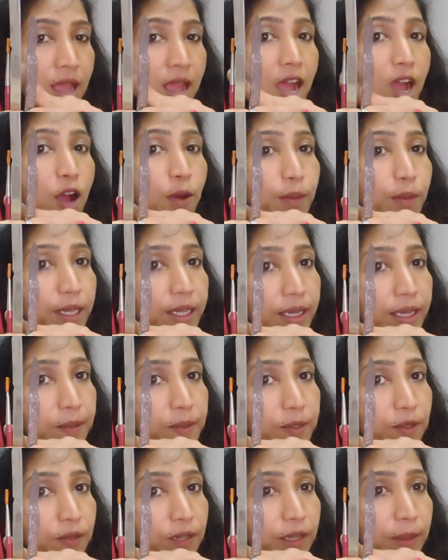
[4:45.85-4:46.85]
How many types
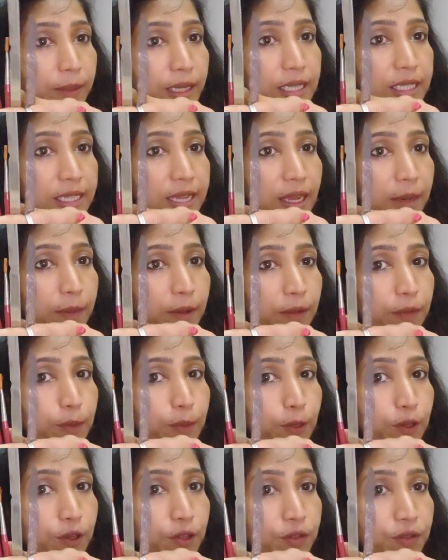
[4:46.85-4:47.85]
of gametes can be
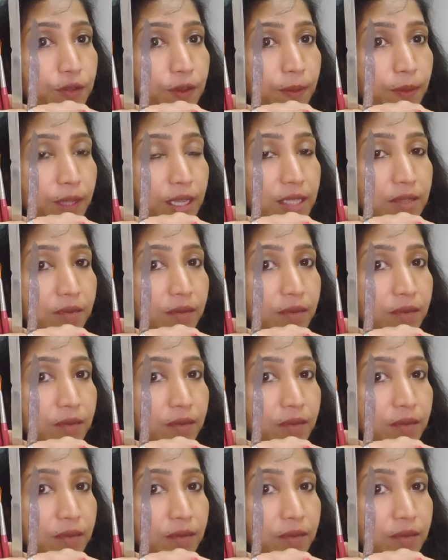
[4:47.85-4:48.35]
produced from this?